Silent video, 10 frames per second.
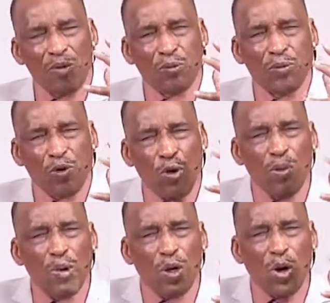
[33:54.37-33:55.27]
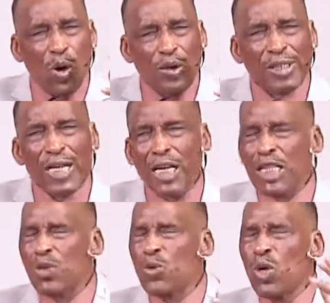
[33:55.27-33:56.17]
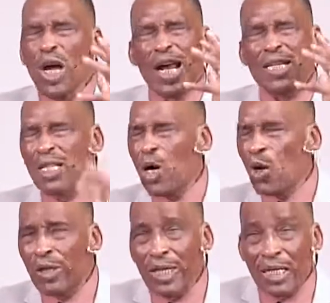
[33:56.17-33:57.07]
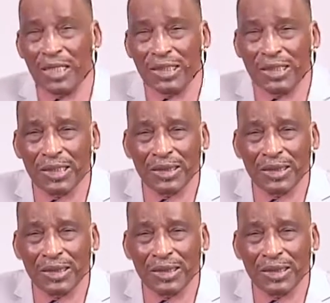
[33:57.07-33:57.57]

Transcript: from ordinary to the extraordinary.